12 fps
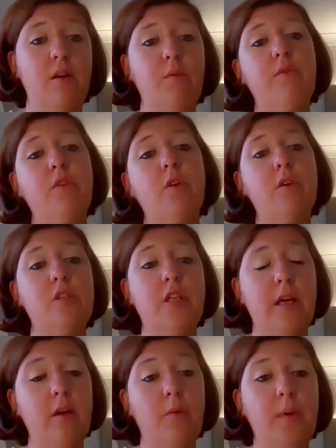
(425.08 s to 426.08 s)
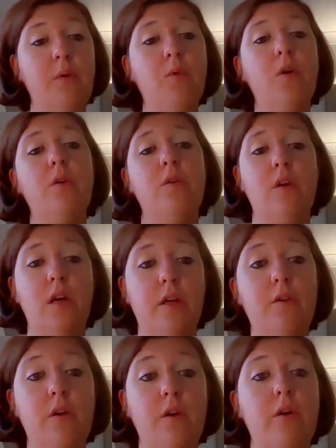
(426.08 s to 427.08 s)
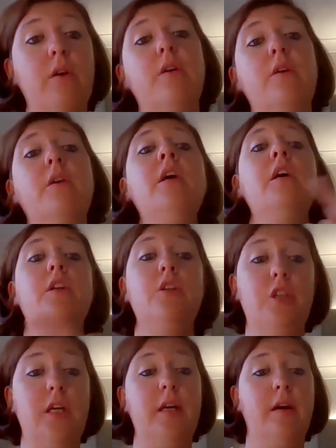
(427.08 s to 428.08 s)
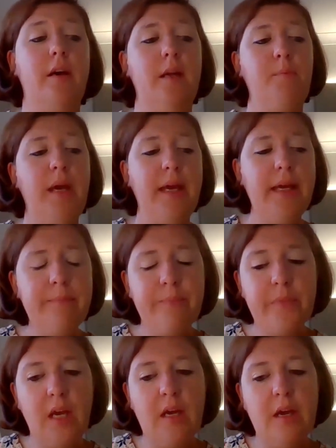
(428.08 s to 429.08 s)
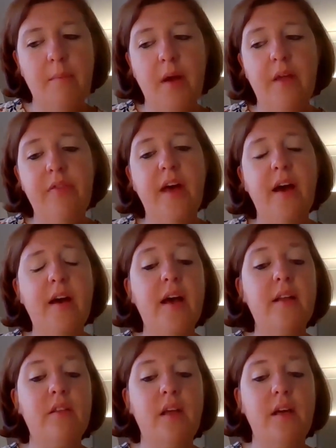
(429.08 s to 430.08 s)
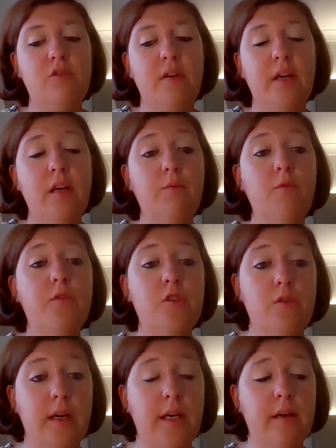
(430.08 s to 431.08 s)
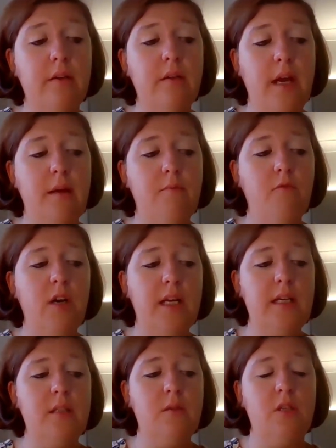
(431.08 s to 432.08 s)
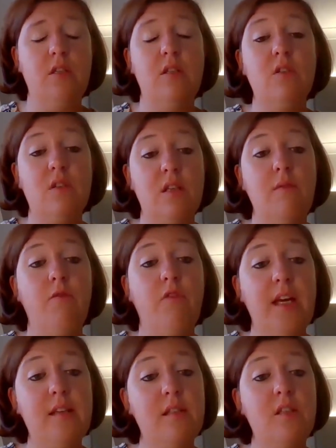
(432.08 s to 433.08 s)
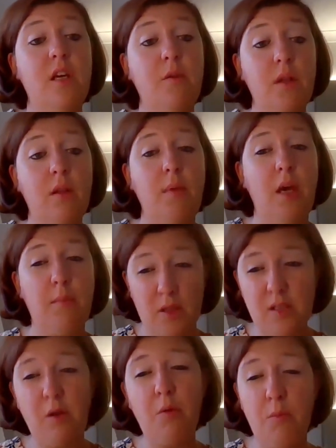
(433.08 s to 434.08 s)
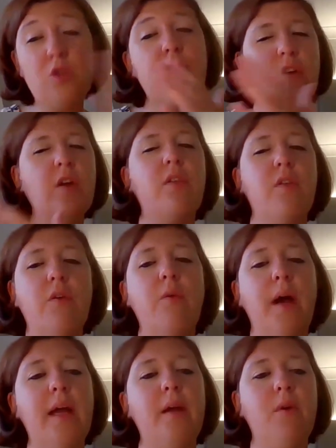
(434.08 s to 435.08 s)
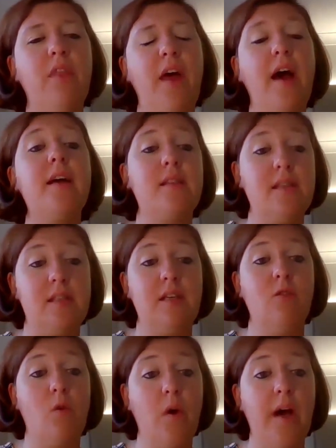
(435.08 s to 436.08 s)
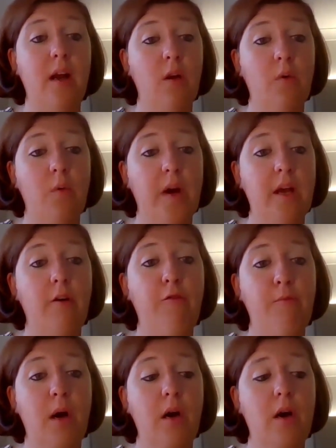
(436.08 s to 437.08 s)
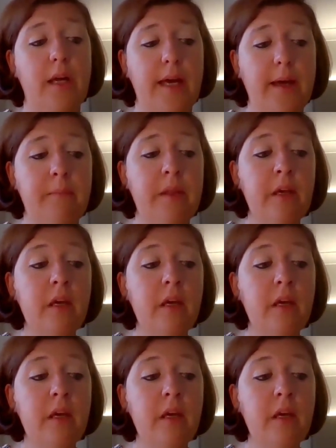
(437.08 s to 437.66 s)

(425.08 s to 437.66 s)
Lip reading: So we've got a GLP-1 glucagon GIP, and that had their Triumph trial released, which is just in phase 2 at the moment. So we're much further away with that. It's still quite a long way off market.